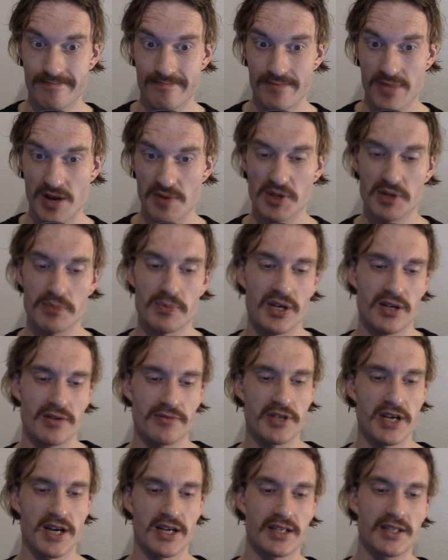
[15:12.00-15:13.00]
Maybe as part of
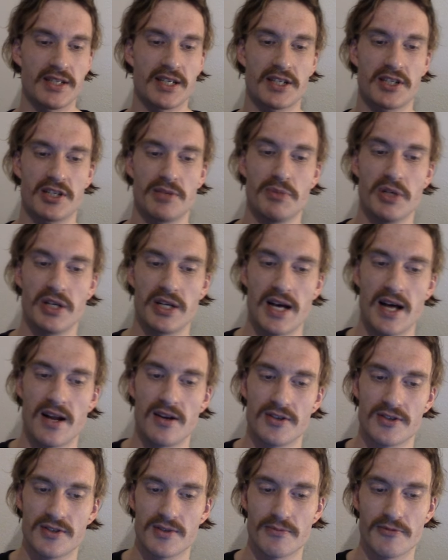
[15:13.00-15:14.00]
the Architecture Biennale or
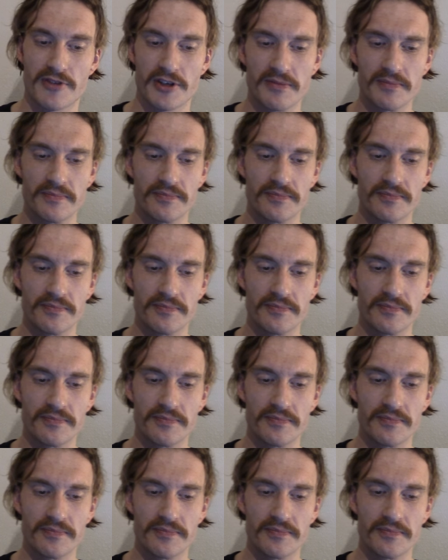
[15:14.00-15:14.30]
something.